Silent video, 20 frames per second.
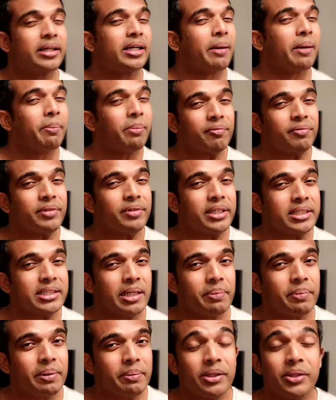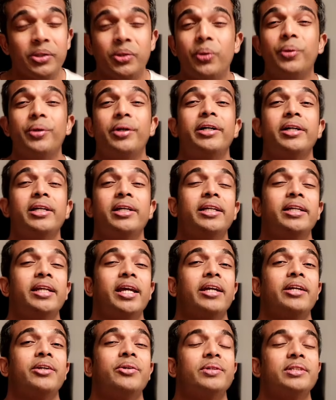A couple of things that people don't really
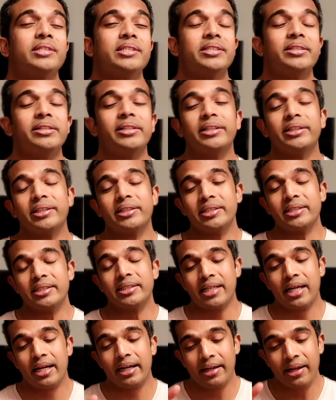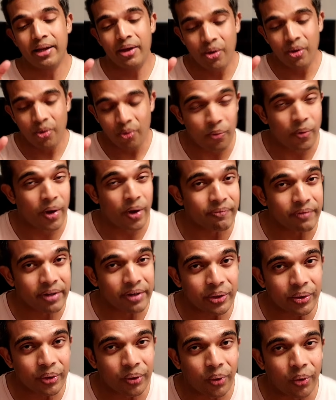take into consideration is that when we
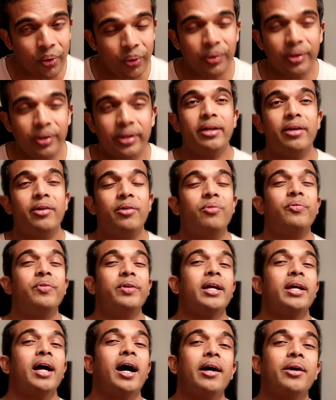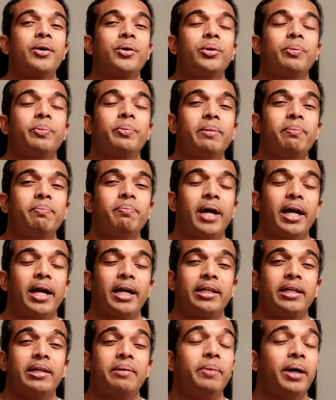grow old, we are going to be
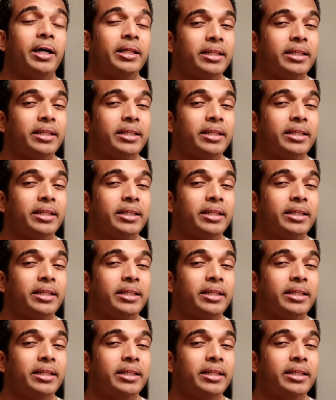impacted by